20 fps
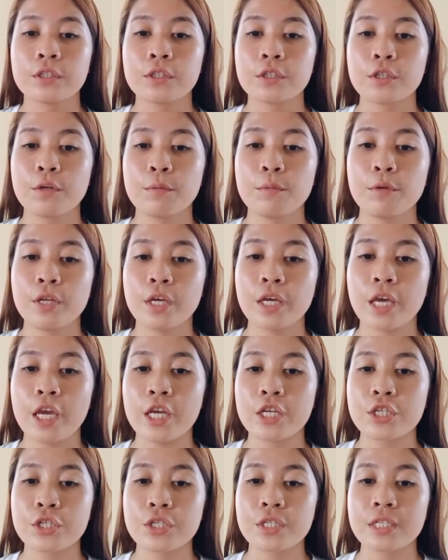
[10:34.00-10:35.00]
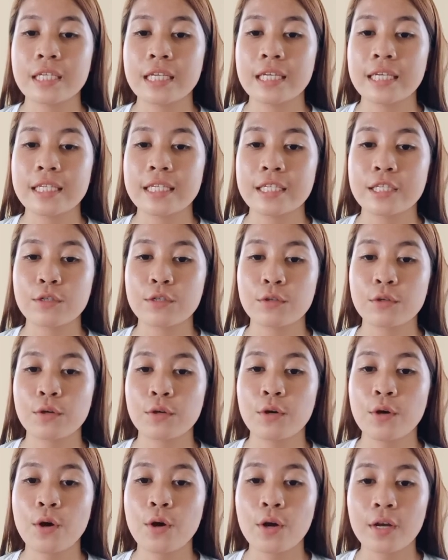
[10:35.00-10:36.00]
Communications is to
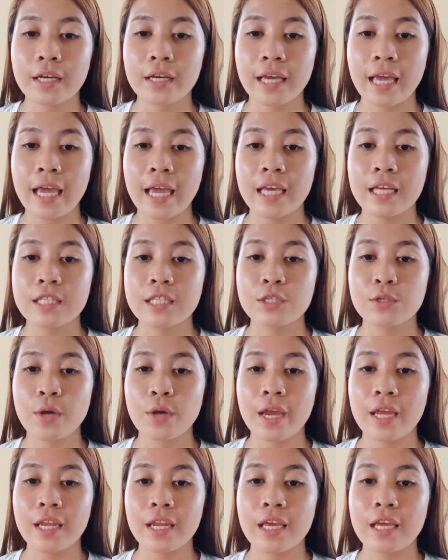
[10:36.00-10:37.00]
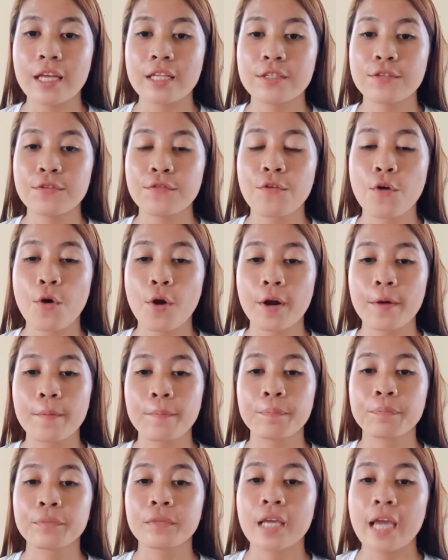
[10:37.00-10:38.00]
key to any endeavor
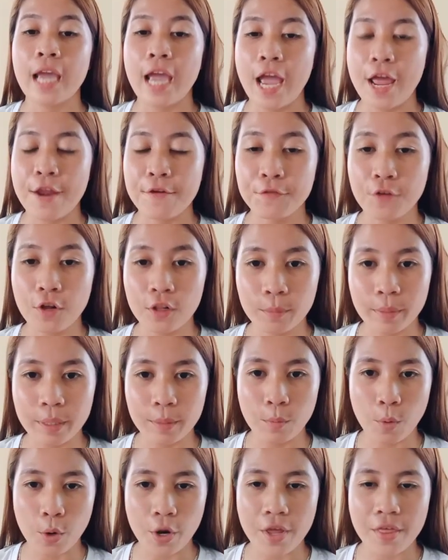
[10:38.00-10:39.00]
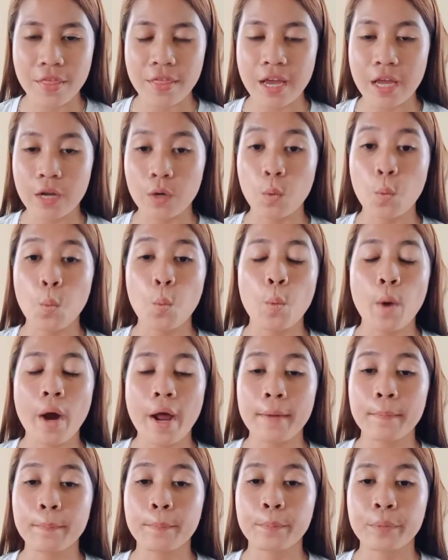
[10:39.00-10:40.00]
involving more than
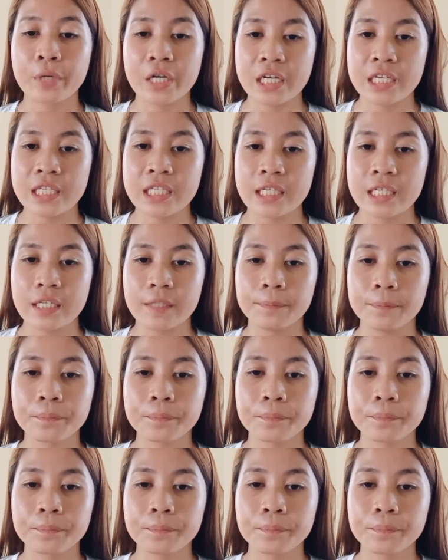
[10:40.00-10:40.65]
one person.